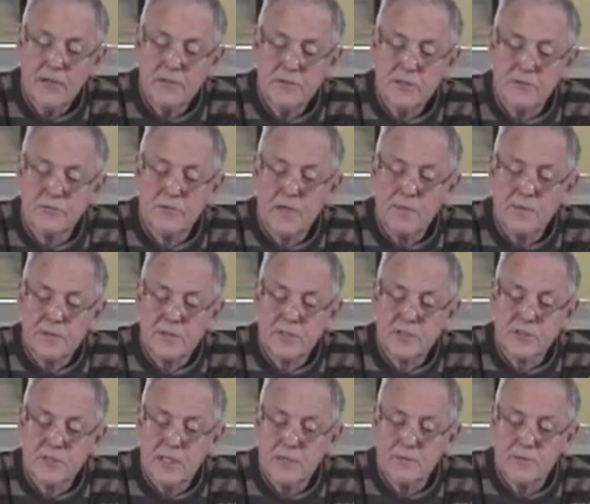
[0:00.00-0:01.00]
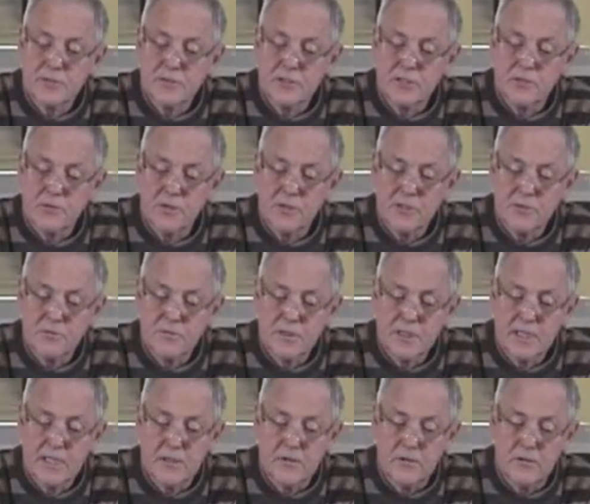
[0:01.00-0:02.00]
How did Rabbit describe the situation
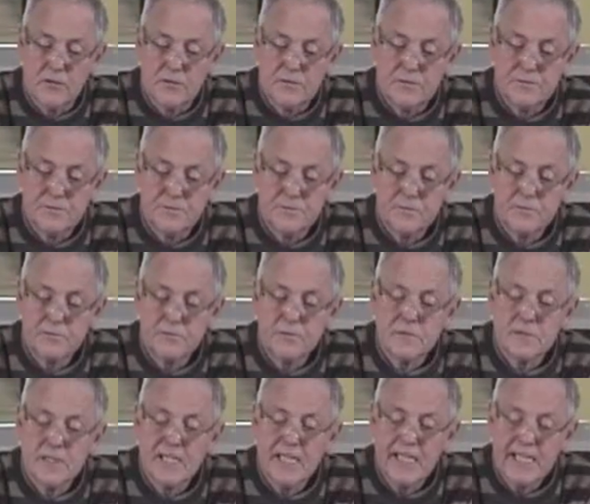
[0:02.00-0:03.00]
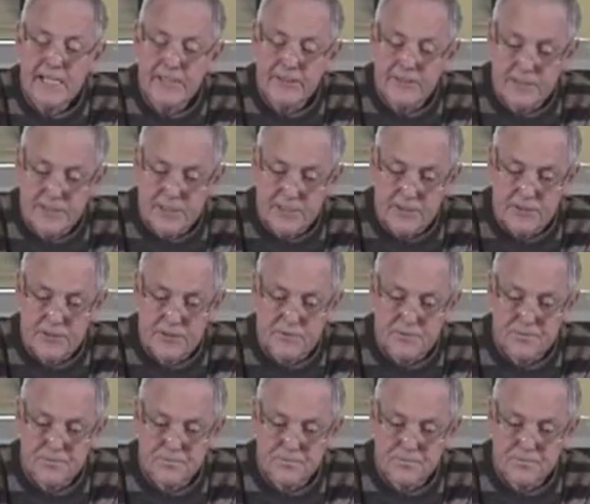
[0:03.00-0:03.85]
with Owl? Here it is.